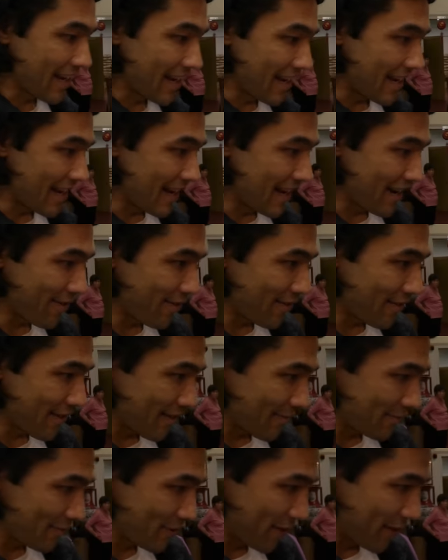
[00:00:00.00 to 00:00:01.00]
And now
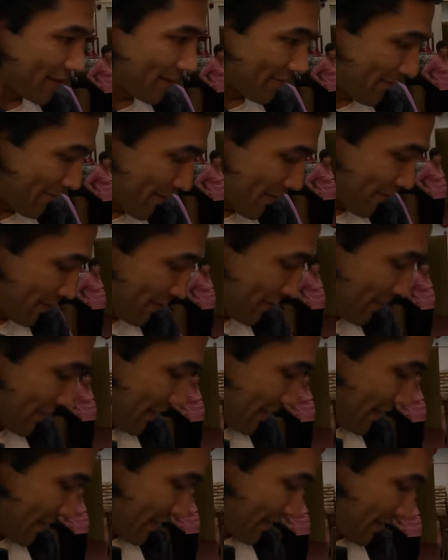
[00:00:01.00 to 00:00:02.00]
I'm trying to film
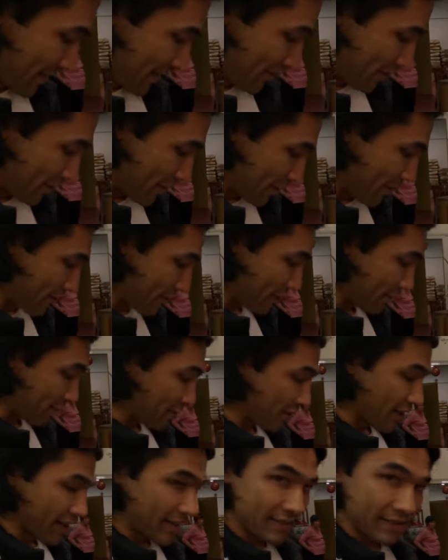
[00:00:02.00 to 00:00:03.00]
some close-up
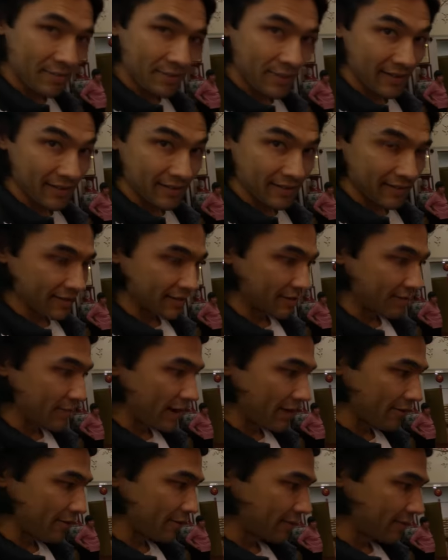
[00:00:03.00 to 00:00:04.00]
shots because this is a
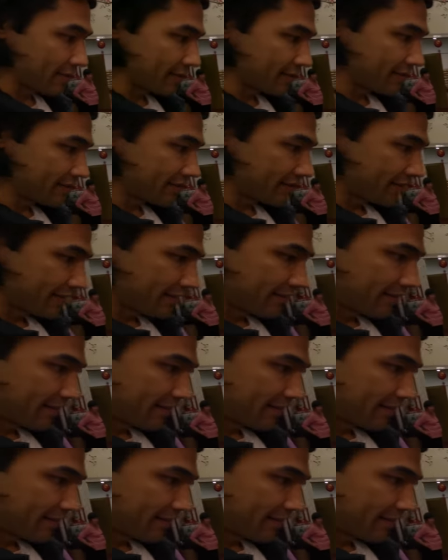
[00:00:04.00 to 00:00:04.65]
macro lens.